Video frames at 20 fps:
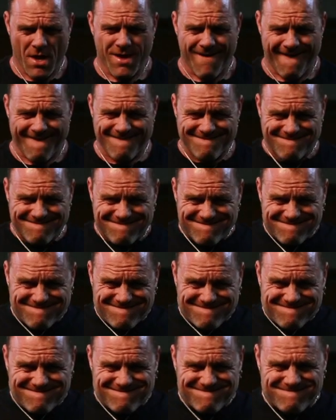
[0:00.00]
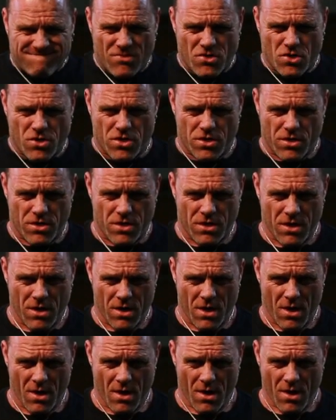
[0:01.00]
Keep yourself square, and the
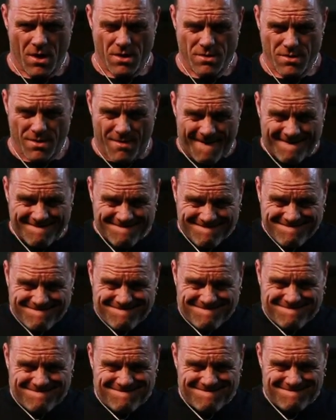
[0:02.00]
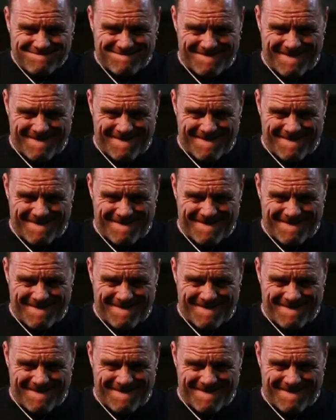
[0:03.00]
movement is only partial.